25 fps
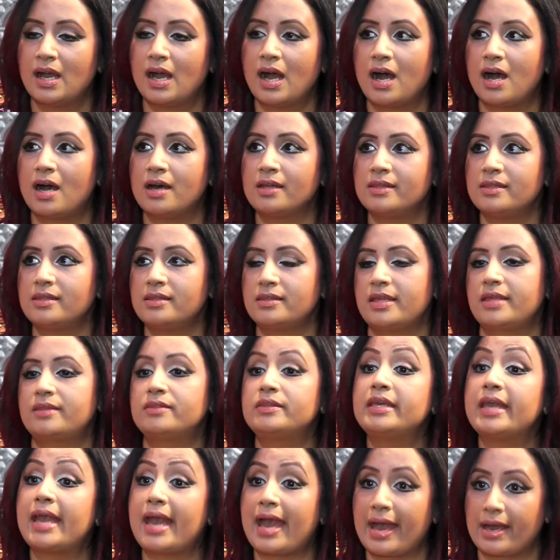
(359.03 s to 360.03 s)
Other than
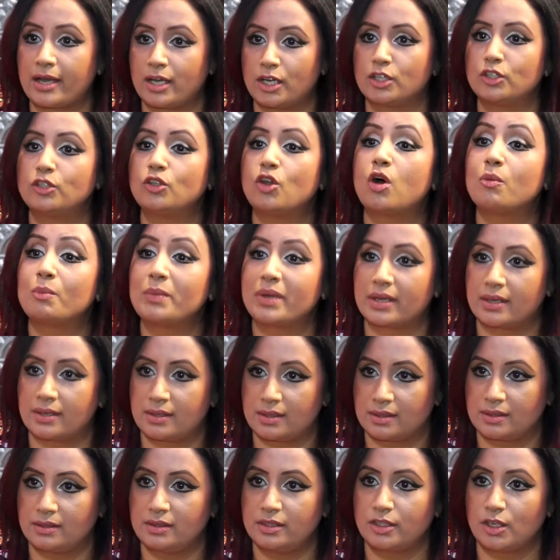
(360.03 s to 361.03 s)
the
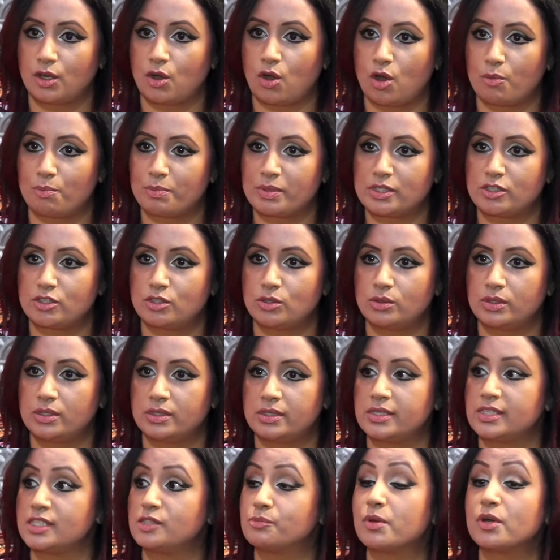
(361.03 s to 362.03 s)
economic,
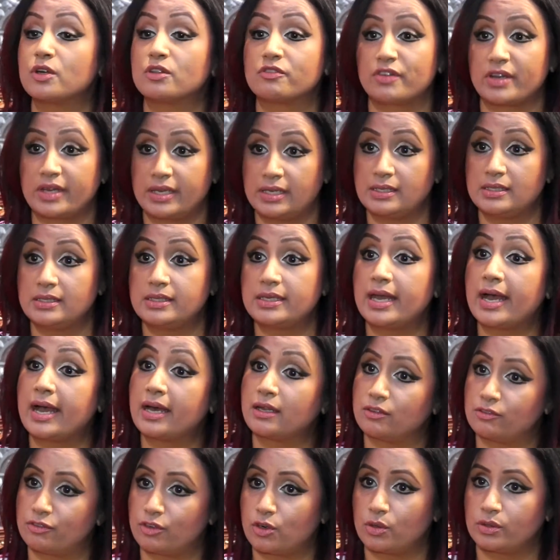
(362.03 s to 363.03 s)
opportunities both for India
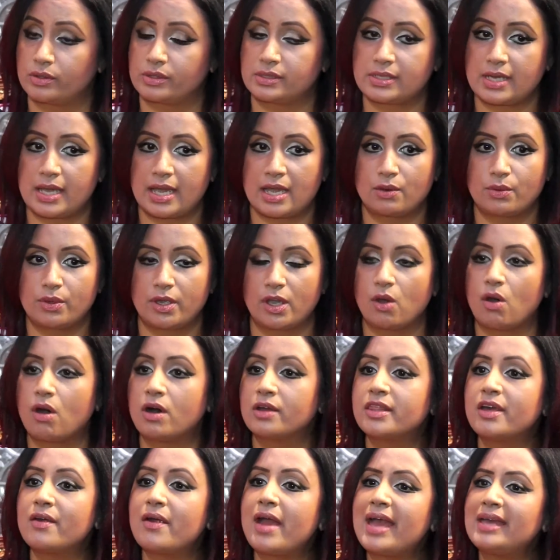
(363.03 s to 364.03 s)
and for Ontario, are
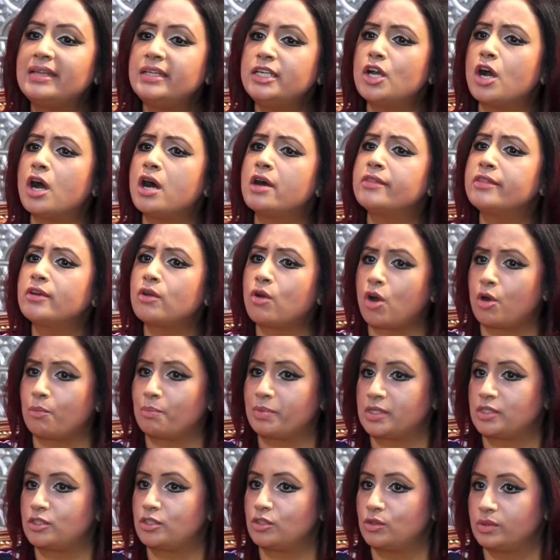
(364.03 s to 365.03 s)
there any other
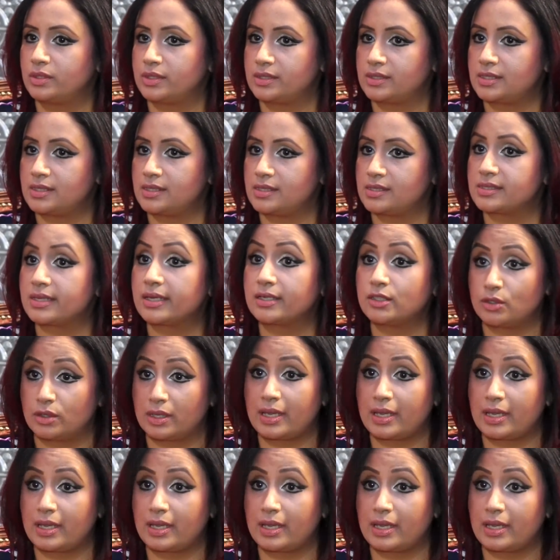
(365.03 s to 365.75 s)
opportunities that you'd